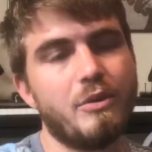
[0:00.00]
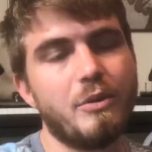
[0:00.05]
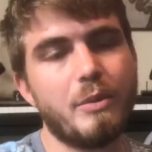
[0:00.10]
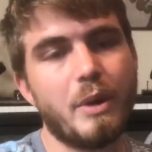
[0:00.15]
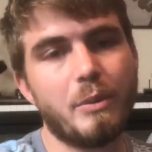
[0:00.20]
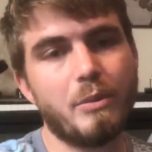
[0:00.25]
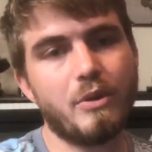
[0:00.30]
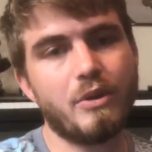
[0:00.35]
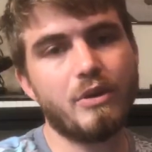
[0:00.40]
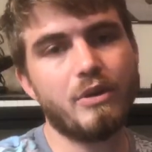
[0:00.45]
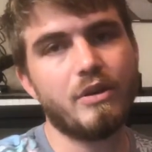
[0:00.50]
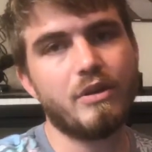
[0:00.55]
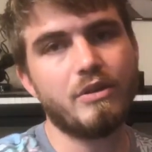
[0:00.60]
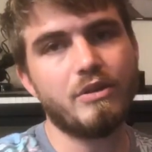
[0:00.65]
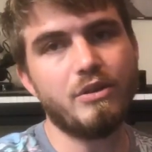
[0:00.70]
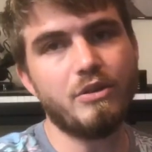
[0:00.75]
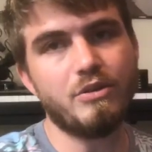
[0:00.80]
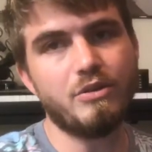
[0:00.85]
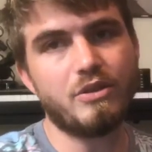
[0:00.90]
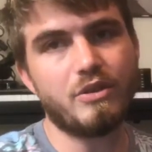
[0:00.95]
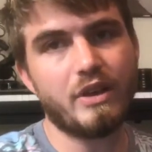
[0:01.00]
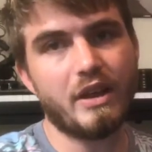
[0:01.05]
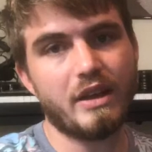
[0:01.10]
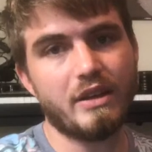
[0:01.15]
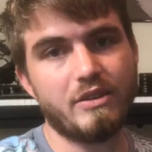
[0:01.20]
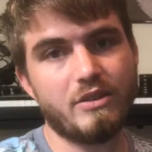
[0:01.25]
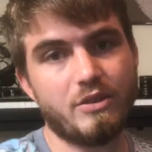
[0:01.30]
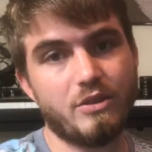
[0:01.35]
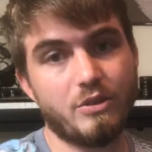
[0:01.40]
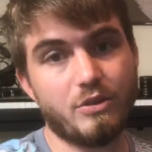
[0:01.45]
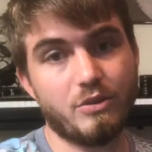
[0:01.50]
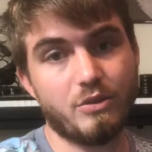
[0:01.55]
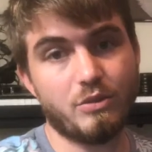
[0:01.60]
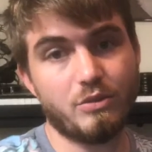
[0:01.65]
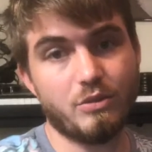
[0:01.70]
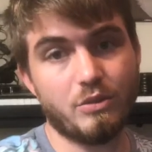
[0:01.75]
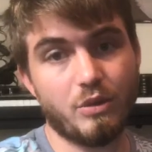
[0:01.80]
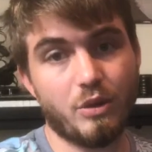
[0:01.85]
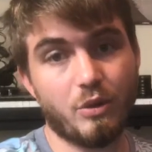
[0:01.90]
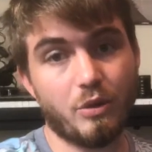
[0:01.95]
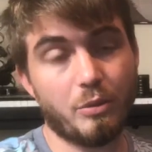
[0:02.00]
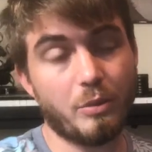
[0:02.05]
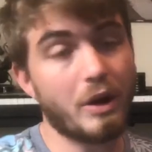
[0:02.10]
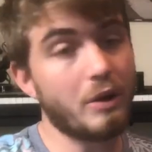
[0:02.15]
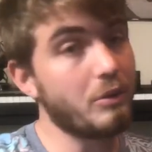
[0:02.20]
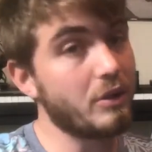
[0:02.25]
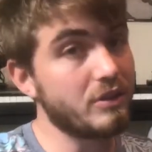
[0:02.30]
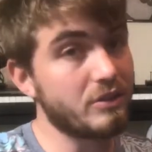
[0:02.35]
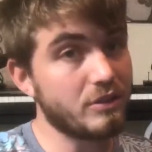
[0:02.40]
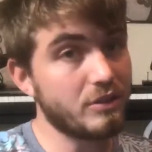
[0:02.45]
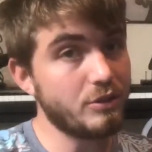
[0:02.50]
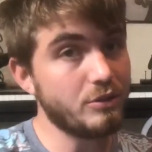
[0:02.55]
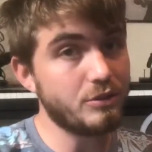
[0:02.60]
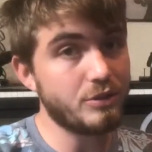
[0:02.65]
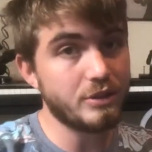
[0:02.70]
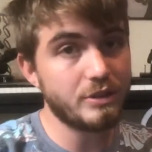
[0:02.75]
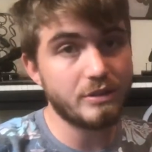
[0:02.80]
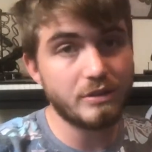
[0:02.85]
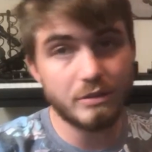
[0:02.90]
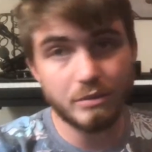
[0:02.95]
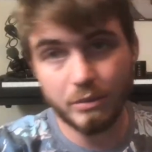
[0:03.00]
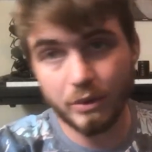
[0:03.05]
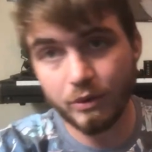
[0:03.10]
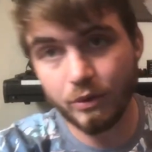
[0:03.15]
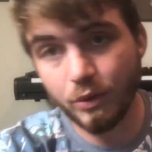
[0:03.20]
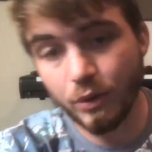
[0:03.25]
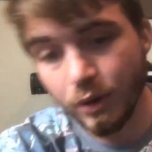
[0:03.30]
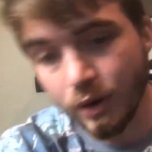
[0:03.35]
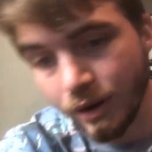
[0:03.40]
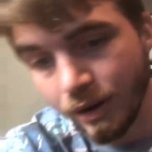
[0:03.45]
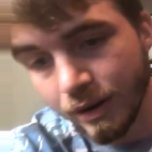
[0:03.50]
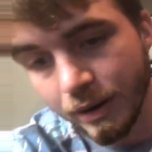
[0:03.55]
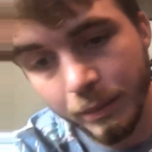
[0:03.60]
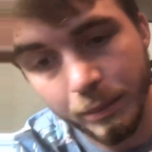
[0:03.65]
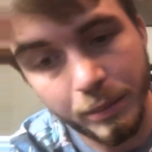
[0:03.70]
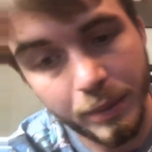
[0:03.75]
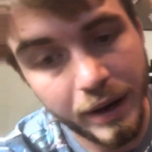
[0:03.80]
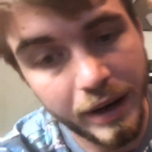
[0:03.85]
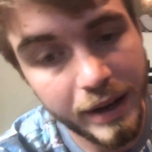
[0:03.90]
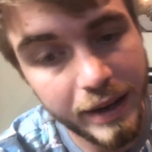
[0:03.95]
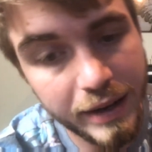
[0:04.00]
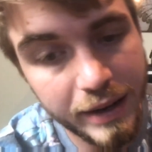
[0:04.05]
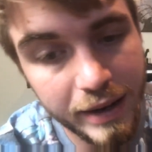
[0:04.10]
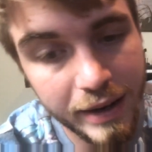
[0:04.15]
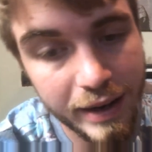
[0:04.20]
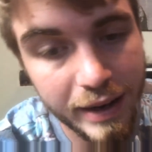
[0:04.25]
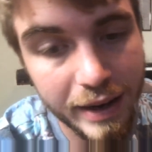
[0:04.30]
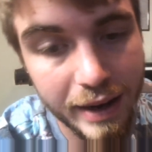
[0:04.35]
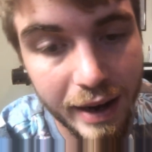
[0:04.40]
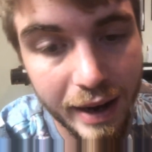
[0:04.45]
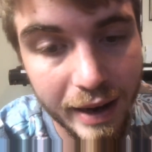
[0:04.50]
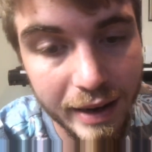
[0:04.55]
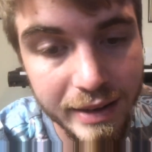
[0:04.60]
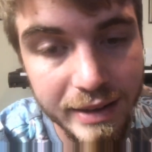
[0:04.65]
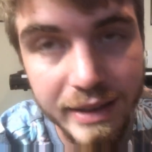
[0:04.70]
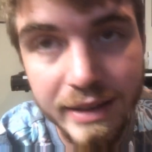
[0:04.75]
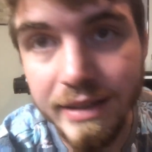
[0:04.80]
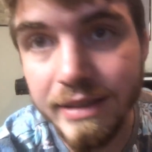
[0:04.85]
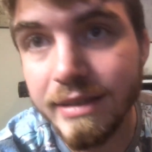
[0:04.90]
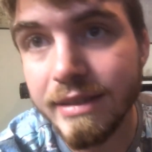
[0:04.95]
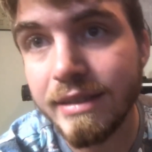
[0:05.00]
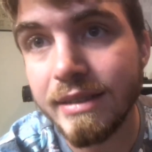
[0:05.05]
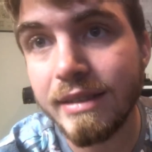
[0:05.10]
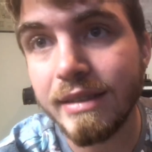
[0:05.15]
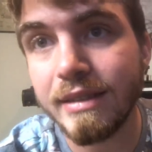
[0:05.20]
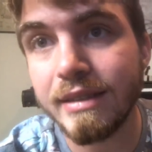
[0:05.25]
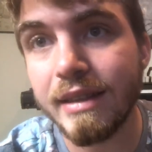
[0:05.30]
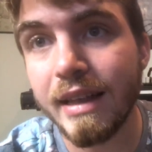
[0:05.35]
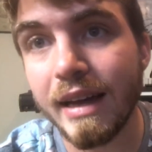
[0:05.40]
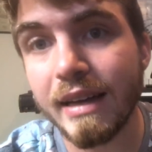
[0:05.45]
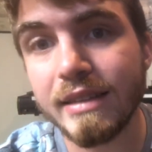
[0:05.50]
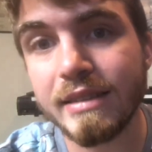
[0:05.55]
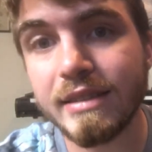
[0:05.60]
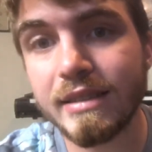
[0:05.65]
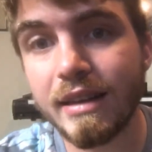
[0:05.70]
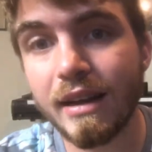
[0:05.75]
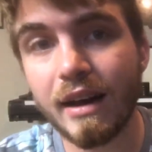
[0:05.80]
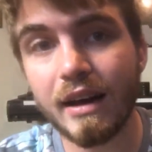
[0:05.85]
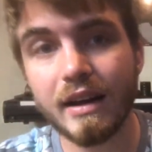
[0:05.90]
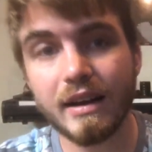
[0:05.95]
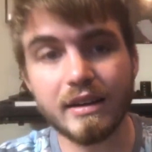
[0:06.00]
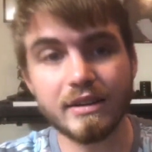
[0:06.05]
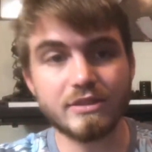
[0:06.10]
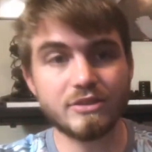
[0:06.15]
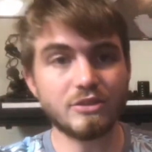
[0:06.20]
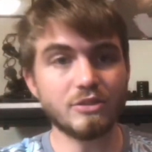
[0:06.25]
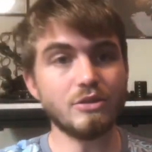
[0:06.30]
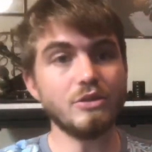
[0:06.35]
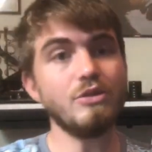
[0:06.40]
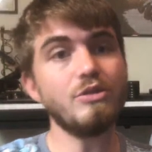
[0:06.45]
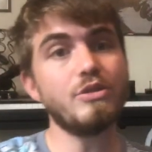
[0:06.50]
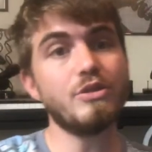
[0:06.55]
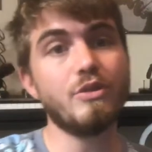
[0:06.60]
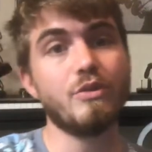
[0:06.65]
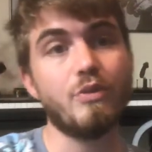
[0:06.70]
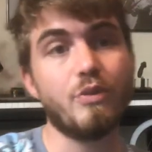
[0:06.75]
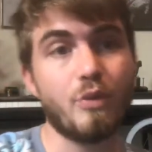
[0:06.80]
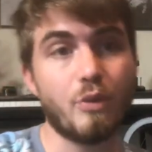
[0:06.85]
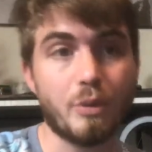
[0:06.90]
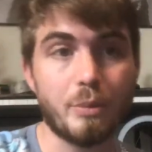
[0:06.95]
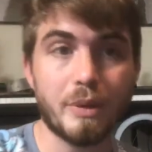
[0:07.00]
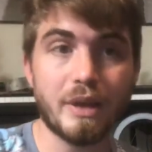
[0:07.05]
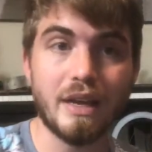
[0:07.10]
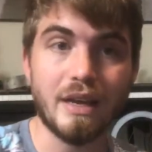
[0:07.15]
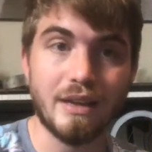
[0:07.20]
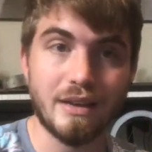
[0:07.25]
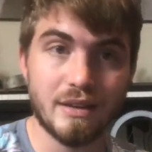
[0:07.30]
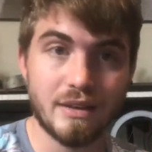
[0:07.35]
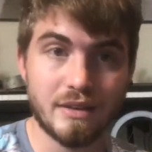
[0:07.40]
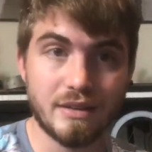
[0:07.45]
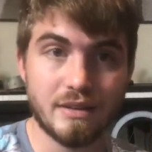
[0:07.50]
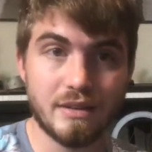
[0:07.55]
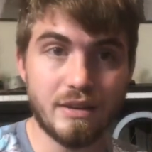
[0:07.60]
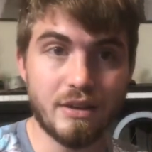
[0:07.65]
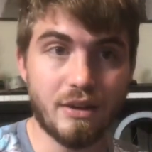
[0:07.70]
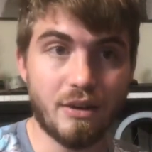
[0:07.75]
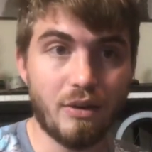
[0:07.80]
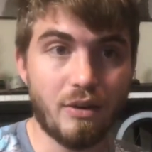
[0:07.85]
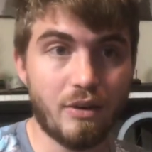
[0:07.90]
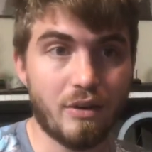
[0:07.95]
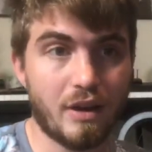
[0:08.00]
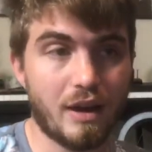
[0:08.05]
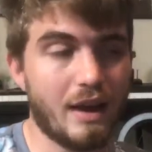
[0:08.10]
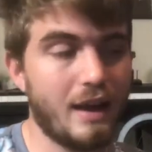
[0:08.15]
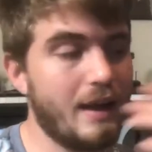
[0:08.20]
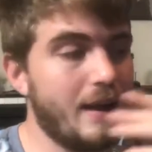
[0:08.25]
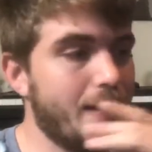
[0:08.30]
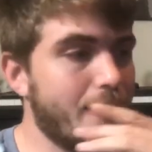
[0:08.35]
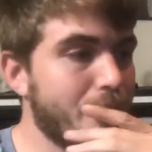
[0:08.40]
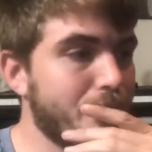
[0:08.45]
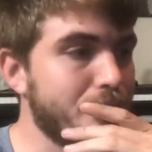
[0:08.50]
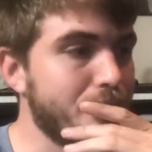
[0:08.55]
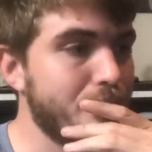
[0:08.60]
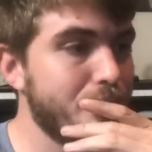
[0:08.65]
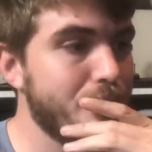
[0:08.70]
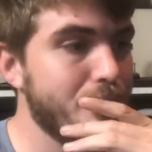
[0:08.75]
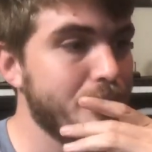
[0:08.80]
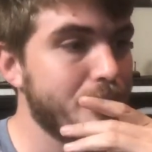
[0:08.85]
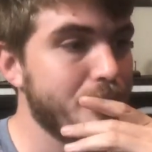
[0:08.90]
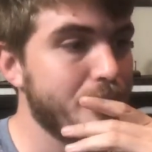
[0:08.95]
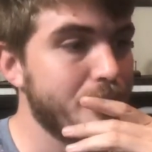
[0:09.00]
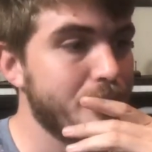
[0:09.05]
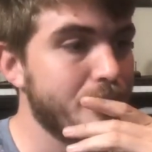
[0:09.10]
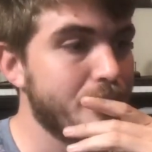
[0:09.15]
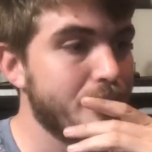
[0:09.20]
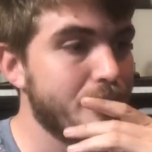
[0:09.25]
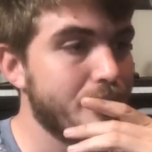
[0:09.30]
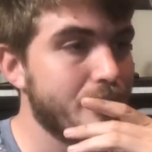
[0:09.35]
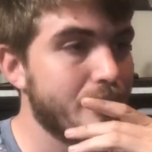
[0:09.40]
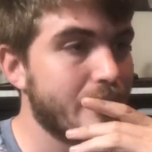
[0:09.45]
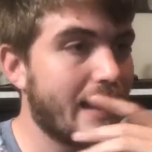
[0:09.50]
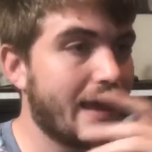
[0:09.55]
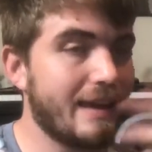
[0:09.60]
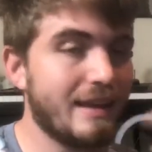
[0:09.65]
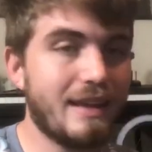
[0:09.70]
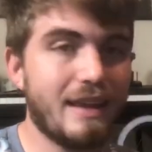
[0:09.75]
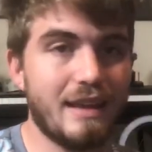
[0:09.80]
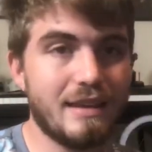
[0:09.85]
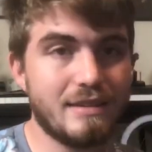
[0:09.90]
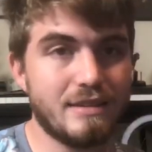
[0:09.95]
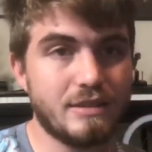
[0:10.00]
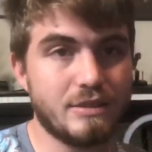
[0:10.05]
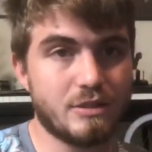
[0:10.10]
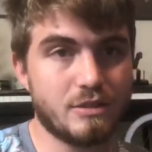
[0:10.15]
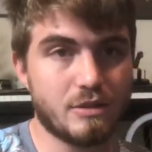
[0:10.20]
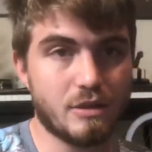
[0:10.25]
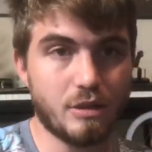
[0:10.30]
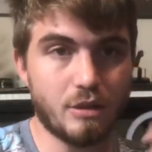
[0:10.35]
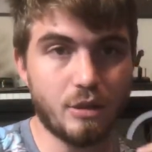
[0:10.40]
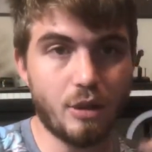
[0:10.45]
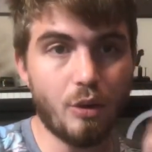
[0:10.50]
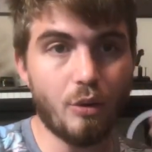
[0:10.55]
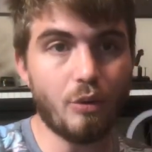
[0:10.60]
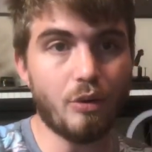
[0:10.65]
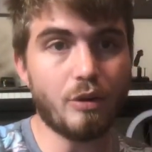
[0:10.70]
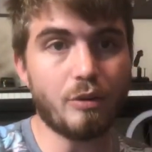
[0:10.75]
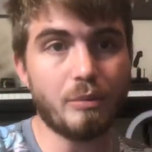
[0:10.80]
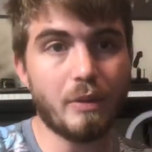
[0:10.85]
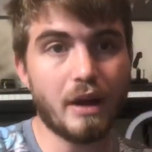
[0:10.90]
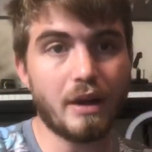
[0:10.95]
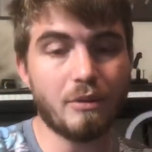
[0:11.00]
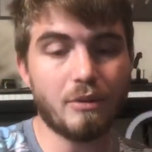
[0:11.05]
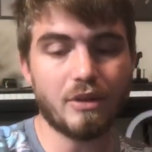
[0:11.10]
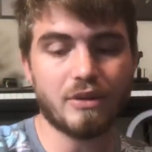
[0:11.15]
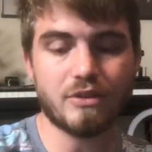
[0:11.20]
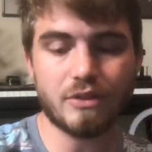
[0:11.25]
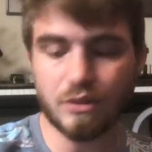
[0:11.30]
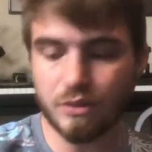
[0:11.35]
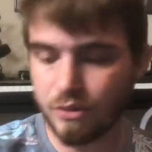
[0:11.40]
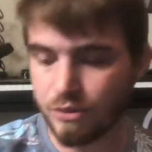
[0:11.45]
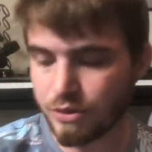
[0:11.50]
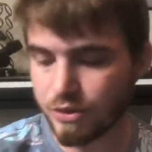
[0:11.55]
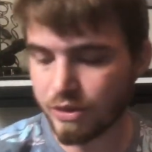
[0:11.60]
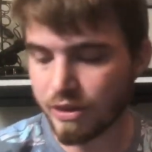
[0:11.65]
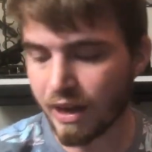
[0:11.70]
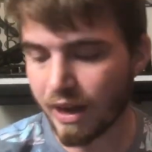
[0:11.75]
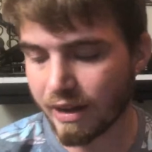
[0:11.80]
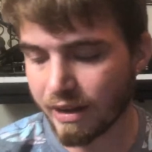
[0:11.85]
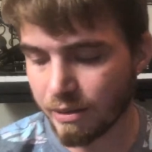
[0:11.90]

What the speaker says: remember you said to lower my resolution before, but that's not a solution for me. I can't just lower my resolution.